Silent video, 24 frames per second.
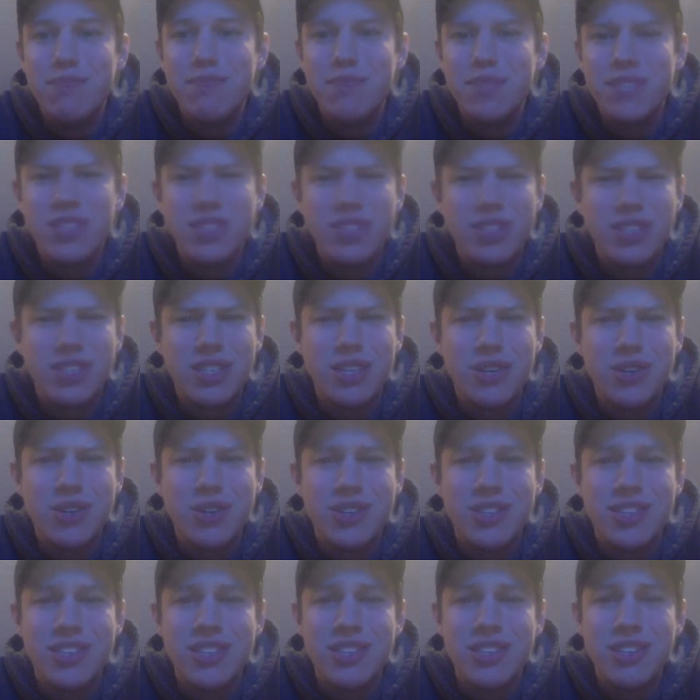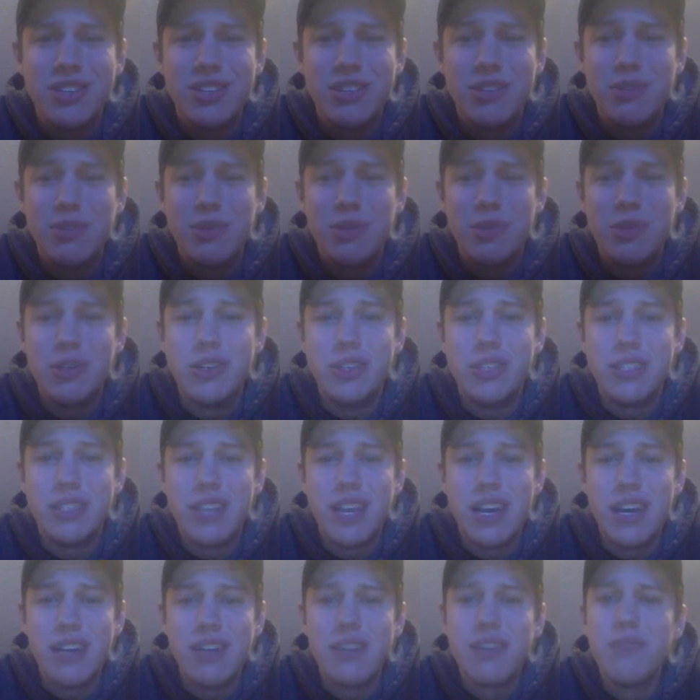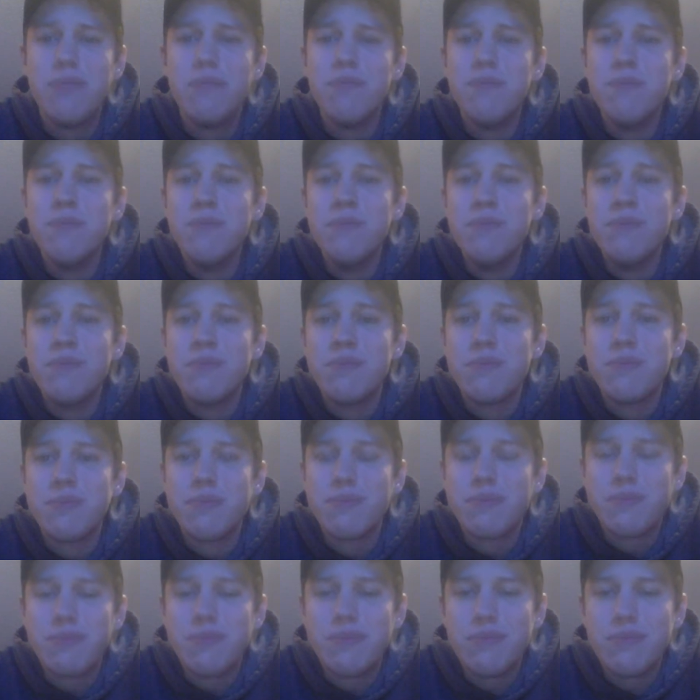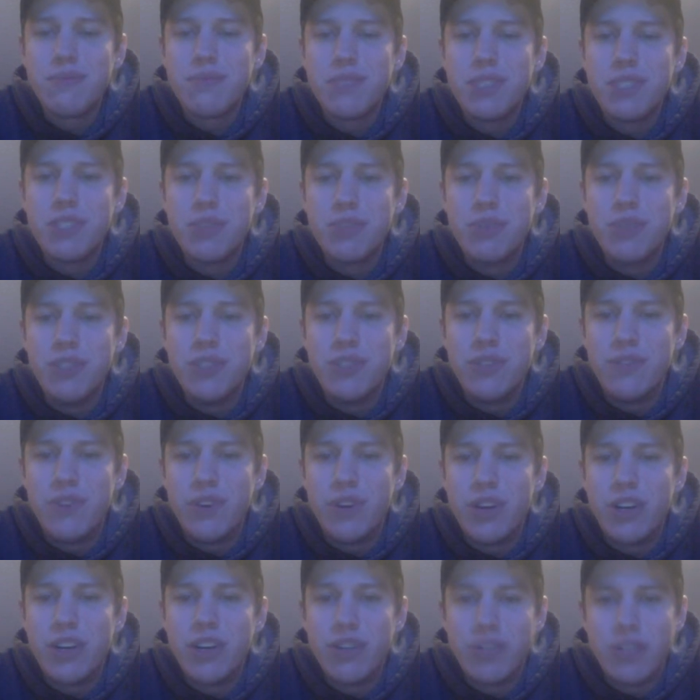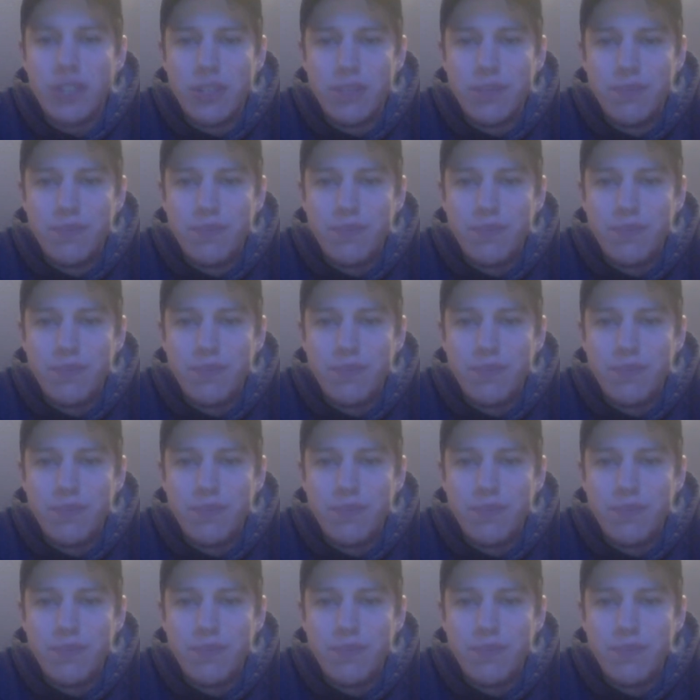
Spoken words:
As long as Coco doesn't go, that would make me really sad. So please don't vote out Coco.